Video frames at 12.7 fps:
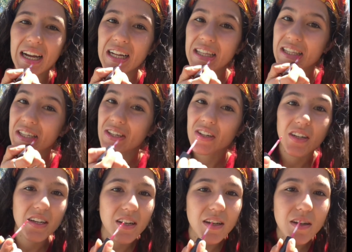glitter
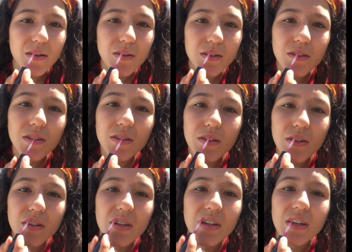in it, which
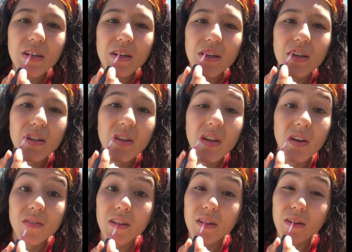I
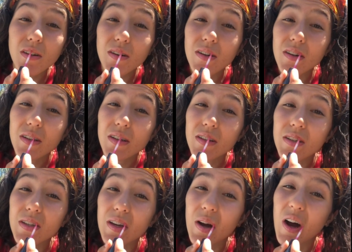love glitter,
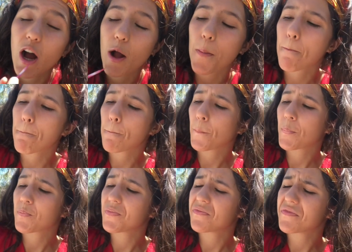so
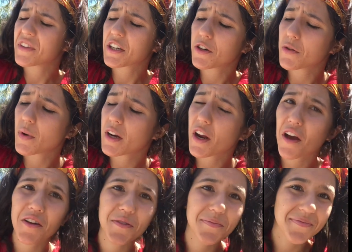why
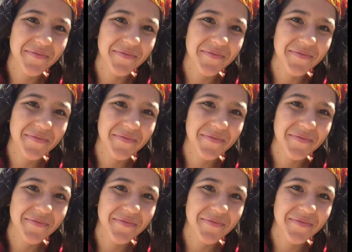not?